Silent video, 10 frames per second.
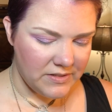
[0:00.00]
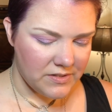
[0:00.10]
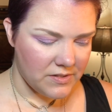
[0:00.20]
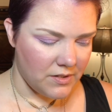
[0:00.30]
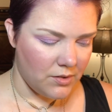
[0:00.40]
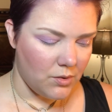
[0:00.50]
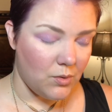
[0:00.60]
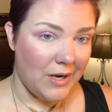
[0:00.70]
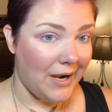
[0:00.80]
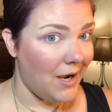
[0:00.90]
so
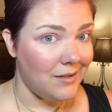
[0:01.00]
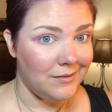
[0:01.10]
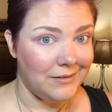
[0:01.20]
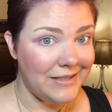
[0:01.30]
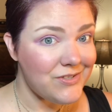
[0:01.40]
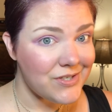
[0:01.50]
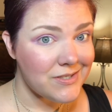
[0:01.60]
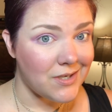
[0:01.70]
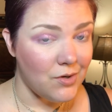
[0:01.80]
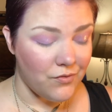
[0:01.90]
let's
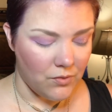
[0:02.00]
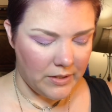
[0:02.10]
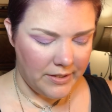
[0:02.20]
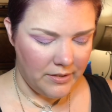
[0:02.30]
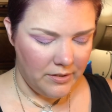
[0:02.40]
just go for it.